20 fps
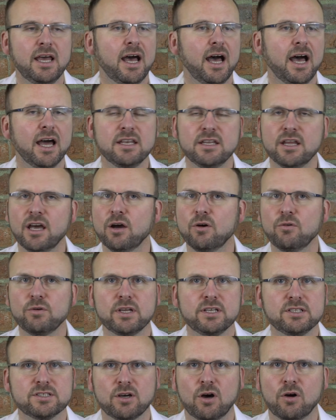I know
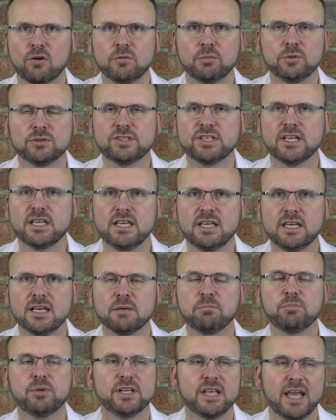it's horrible to hear,
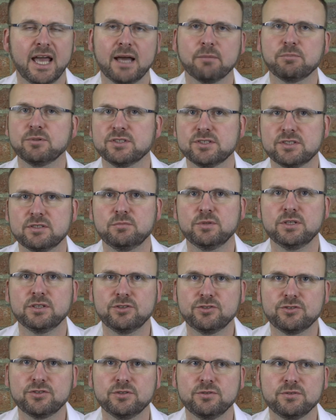but it happens to be the
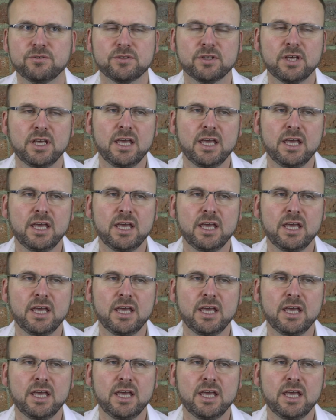truth.